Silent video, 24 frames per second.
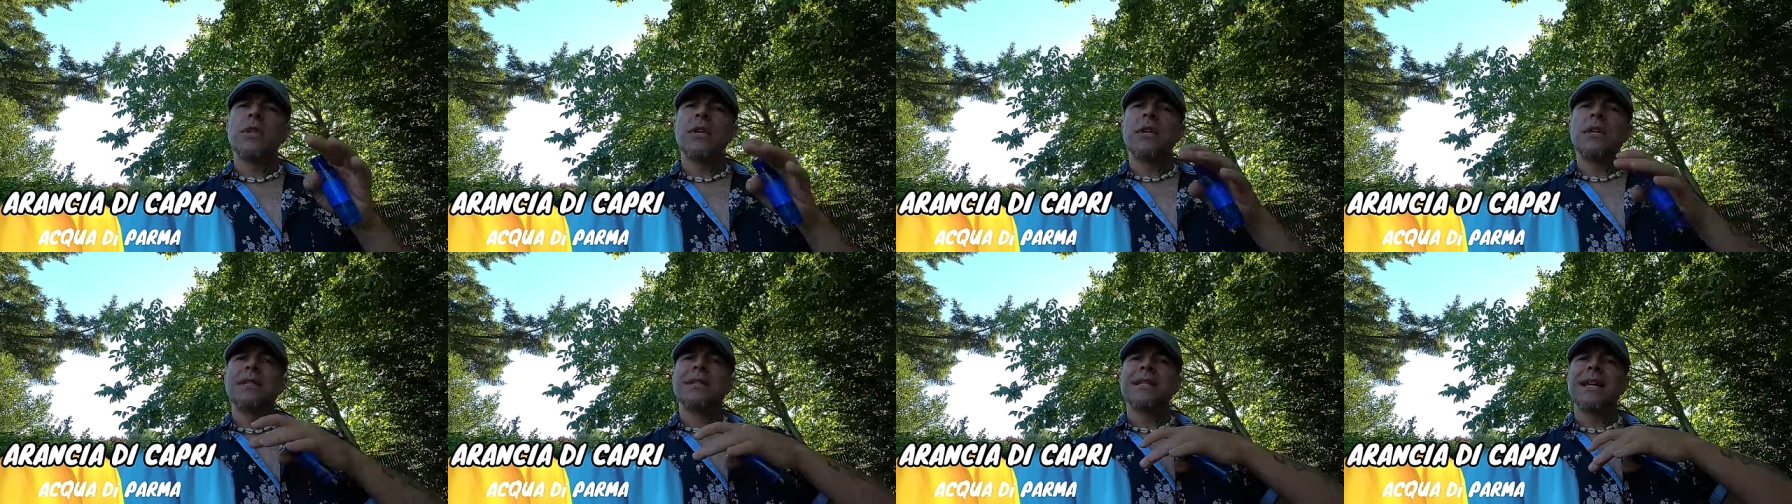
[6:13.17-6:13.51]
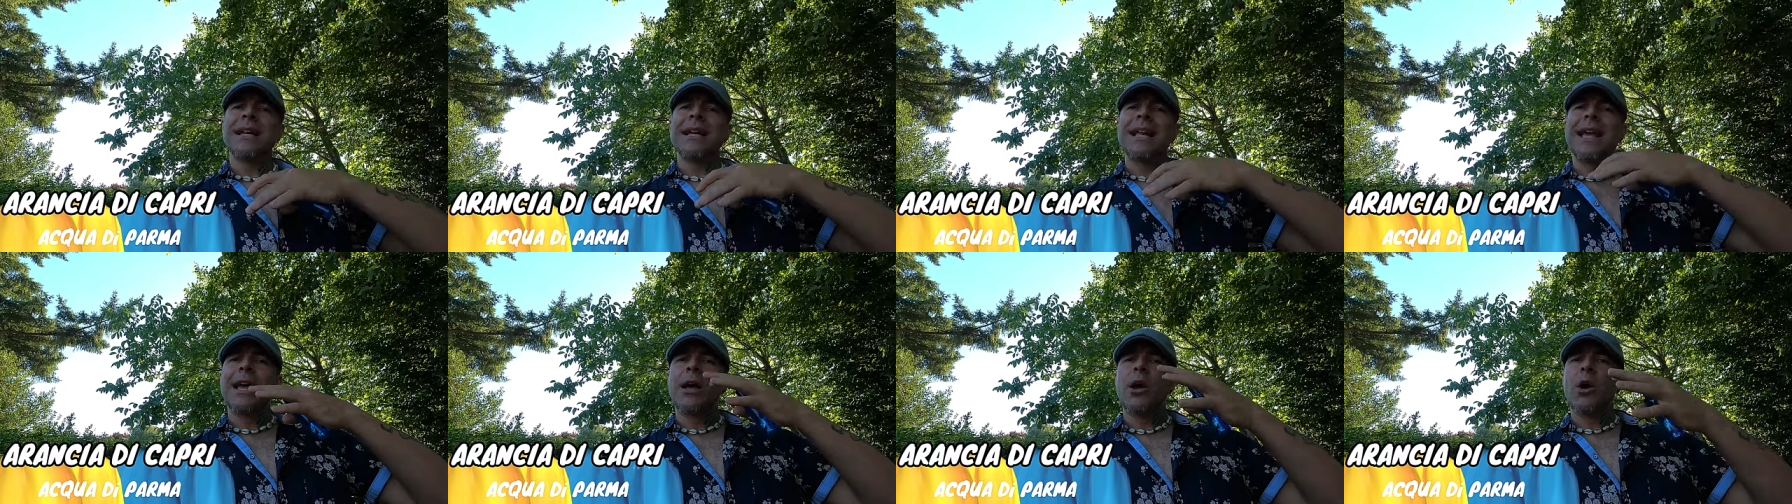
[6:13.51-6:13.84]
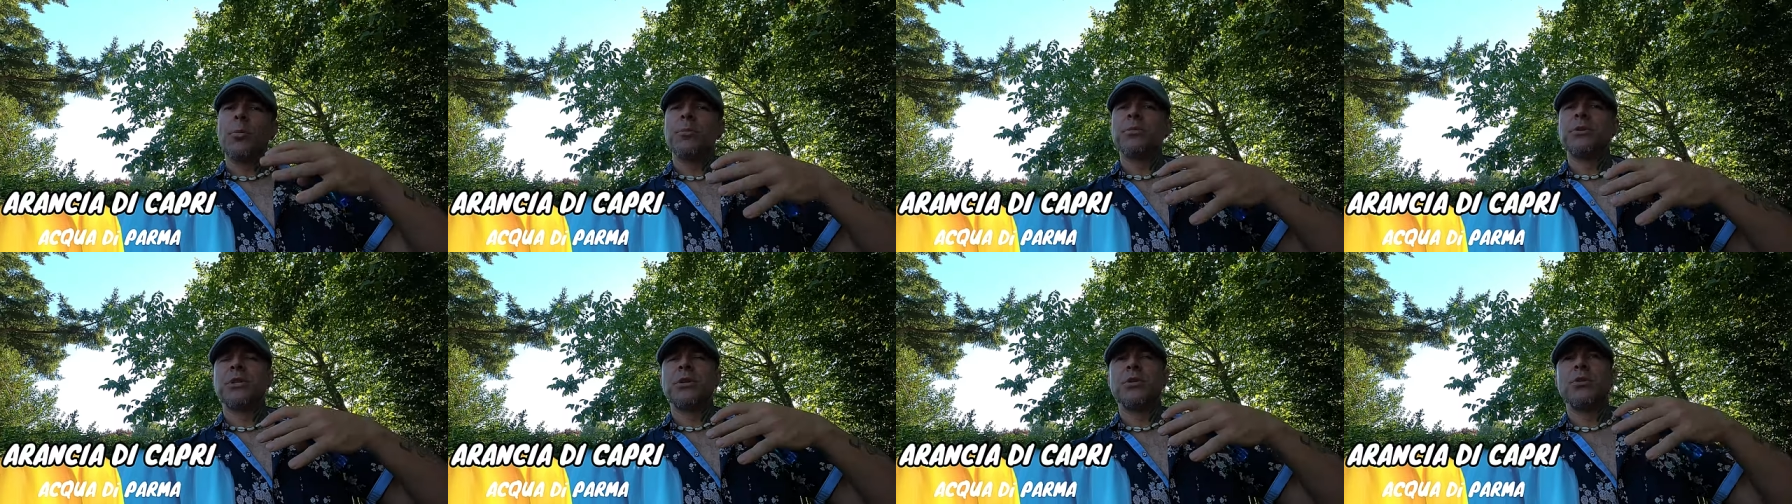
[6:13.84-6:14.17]
things kind of
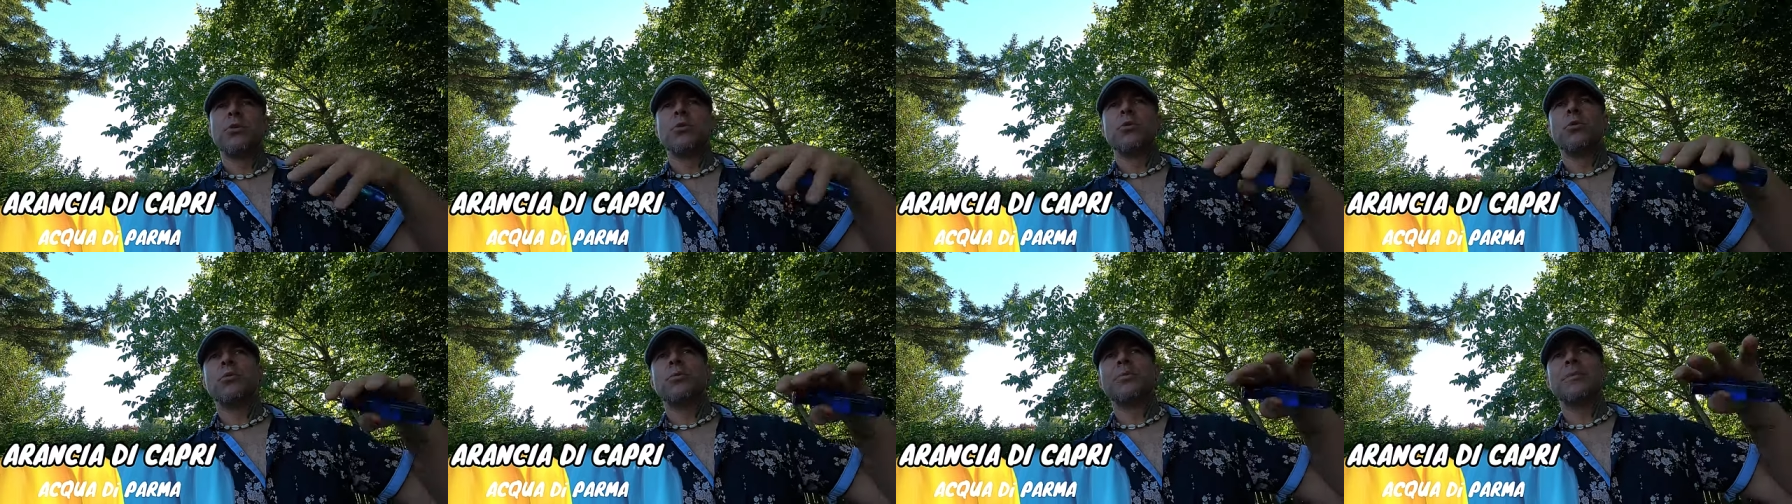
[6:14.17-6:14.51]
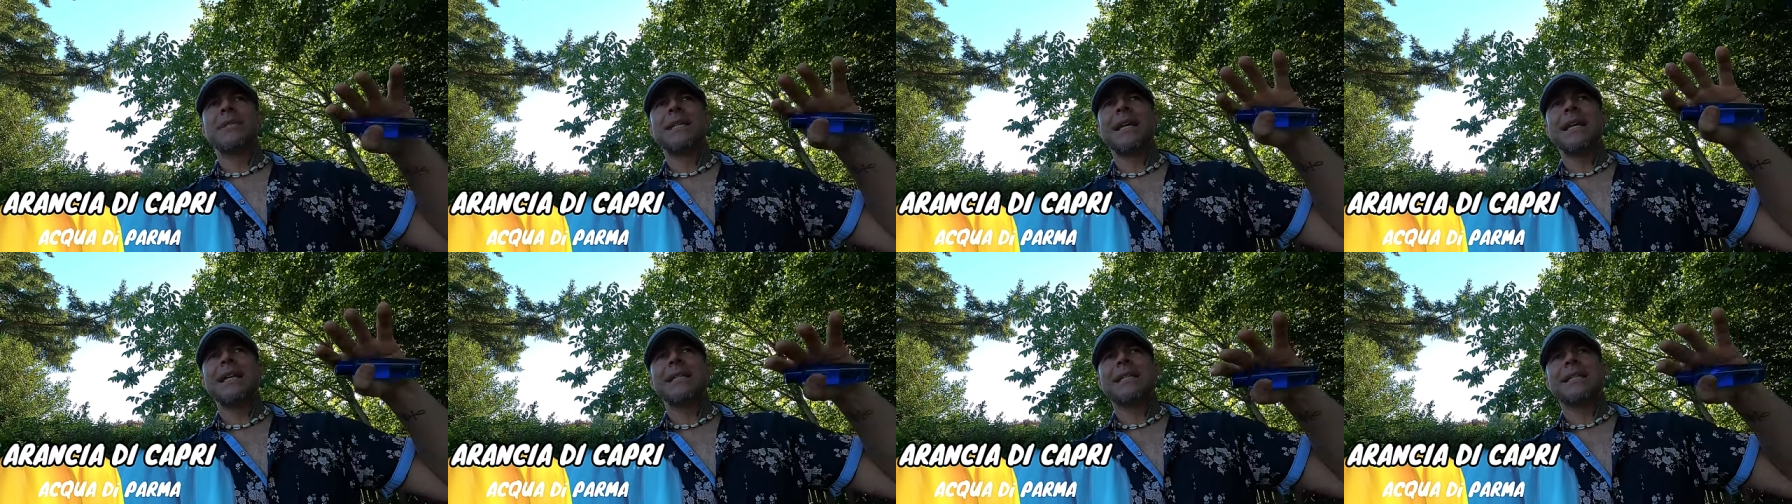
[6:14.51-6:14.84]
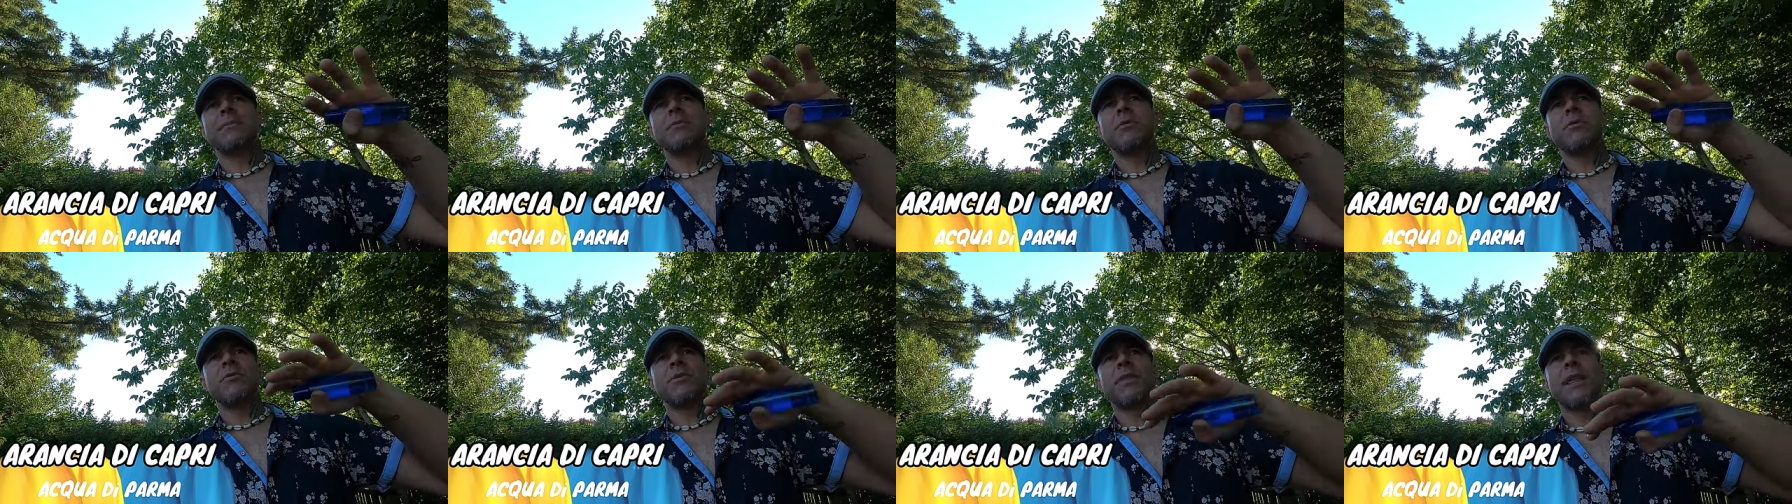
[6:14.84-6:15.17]
help to take
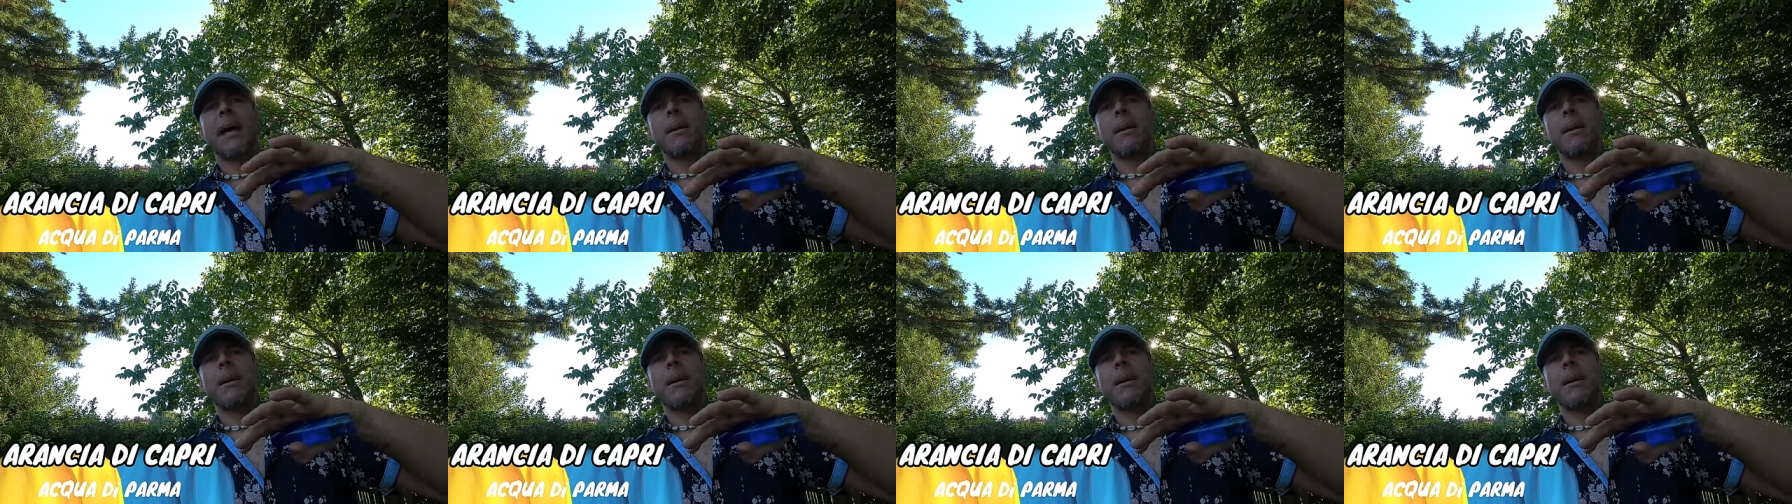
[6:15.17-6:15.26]
some of